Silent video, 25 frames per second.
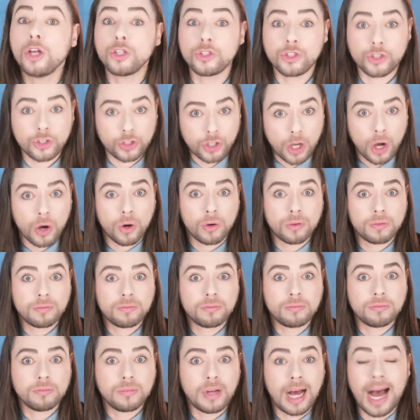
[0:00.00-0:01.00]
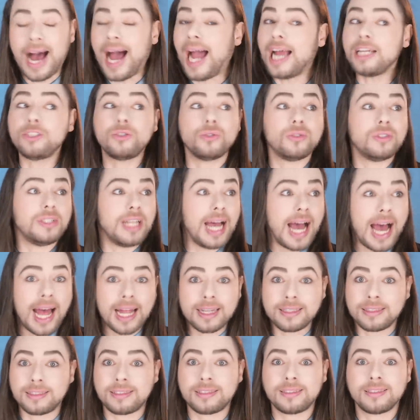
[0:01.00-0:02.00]
So, I do
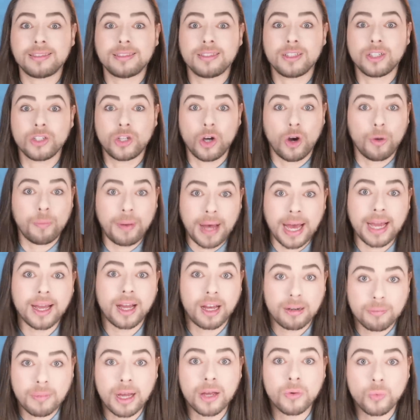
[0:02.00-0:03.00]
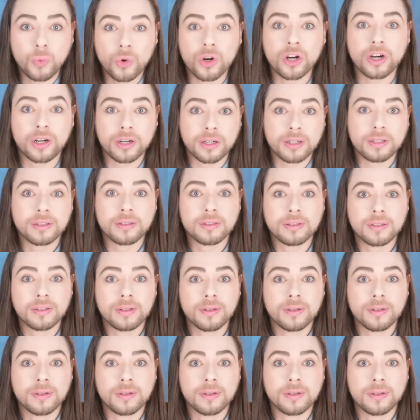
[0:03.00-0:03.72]
not go back on my word.